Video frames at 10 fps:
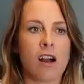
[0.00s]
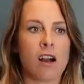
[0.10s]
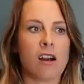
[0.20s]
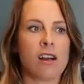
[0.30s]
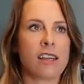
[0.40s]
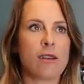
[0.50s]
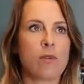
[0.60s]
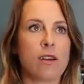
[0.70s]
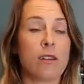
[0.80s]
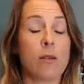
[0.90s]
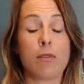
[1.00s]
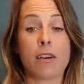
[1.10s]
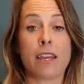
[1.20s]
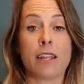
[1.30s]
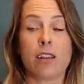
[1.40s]
I will
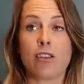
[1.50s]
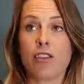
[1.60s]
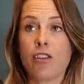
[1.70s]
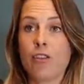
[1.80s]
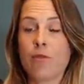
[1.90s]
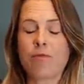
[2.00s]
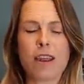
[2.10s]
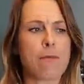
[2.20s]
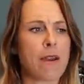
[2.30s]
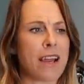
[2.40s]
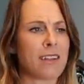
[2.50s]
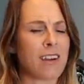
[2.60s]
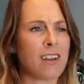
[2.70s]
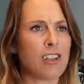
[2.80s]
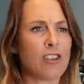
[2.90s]
put in new brake pads.
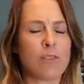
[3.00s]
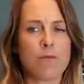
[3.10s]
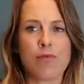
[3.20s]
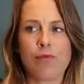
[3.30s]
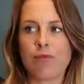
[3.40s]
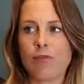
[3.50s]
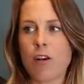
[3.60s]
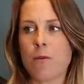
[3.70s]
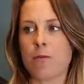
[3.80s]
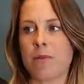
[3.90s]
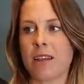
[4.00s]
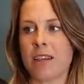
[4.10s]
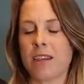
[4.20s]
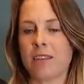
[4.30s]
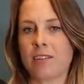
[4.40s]
I should
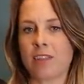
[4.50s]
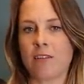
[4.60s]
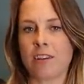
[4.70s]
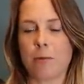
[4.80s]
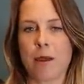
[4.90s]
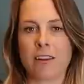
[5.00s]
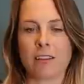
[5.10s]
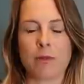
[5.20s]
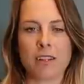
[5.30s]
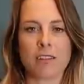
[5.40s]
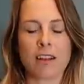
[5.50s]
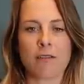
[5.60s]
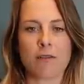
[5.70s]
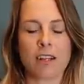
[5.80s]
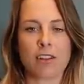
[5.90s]
probably service the pedals, but I don't
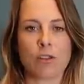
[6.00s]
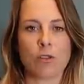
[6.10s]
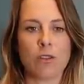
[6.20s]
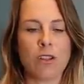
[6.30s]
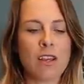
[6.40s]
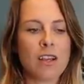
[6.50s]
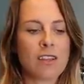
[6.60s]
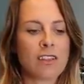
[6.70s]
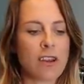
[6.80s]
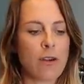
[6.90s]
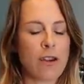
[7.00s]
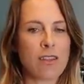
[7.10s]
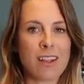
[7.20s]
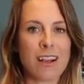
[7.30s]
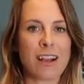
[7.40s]
have the right tool. So I
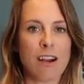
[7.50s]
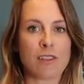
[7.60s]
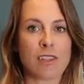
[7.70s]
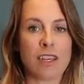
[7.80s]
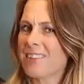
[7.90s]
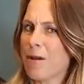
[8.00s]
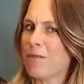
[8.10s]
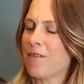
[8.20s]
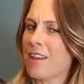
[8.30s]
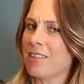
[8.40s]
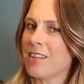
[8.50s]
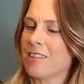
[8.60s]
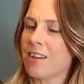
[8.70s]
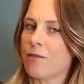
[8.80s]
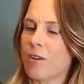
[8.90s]
think that covers it. A couple of these
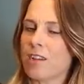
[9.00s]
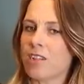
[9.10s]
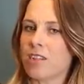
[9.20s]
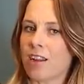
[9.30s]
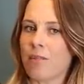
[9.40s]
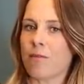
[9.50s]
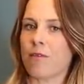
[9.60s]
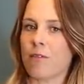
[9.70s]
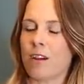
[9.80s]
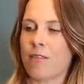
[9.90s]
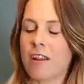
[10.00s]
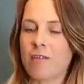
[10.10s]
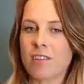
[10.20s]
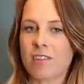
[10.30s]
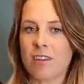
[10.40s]
things I've not actually done before. I've
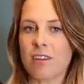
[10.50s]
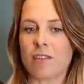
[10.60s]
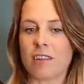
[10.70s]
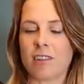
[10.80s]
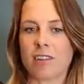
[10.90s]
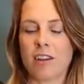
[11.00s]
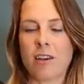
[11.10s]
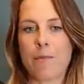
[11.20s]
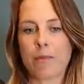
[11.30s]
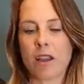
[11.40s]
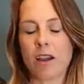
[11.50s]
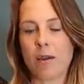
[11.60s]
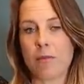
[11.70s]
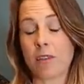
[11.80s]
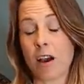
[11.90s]
never serviced
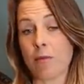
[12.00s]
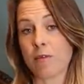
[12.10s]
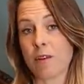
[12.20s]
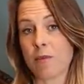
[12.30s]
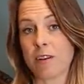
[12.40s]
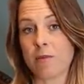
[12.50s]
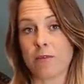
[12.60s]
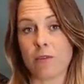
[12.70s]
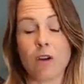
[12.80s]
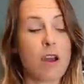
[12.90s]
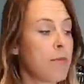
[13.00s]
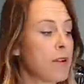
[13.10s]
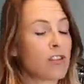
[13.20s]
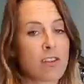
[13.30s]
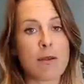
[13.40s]
the hub of my wheel before,
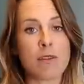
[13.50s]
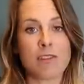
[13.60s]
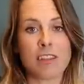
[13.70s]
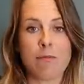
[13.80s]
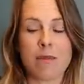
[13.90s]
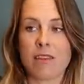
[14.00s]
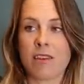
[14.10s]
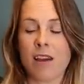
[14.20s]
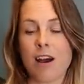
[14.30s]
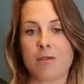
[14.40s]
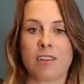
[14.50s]
but SRAM have sent me the hub